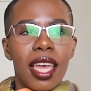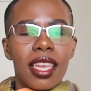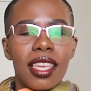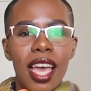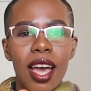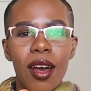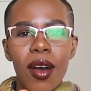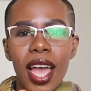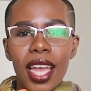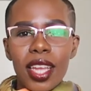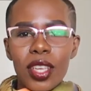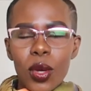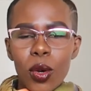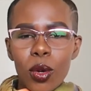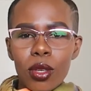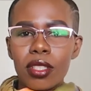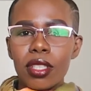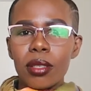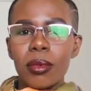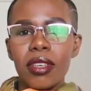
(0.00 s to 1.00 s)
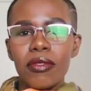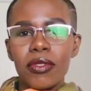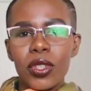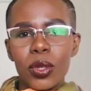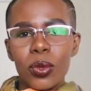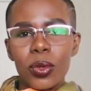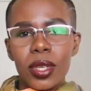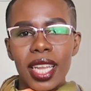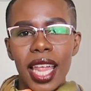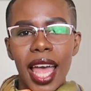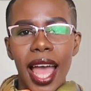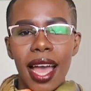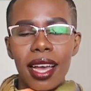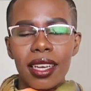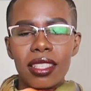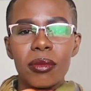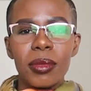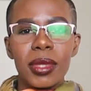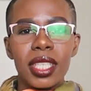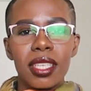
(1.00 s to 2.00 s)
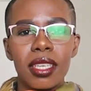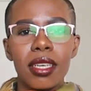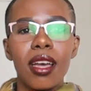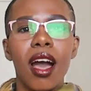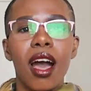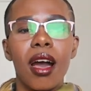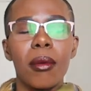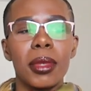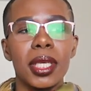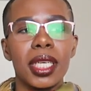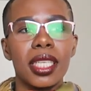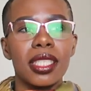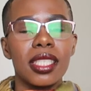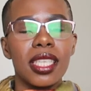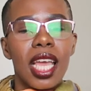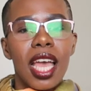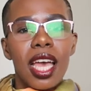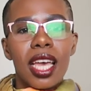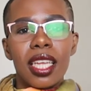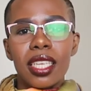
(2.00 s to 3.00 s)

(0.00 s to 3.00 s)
Now, I know some of you will ask me in the comment,